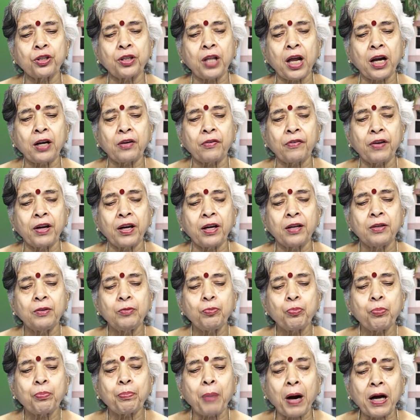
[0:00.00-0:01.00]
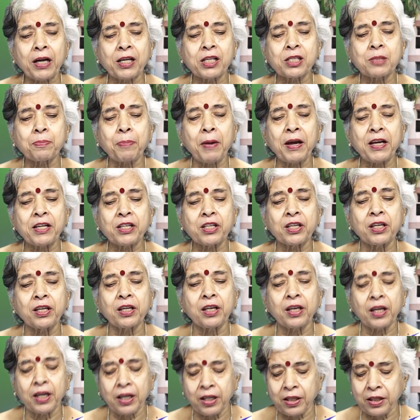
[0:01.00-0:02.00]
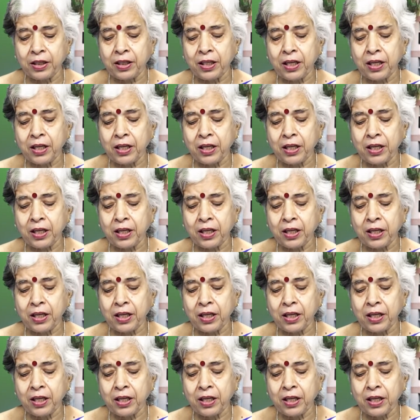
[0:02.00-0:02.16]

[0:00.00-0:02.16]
that were participating in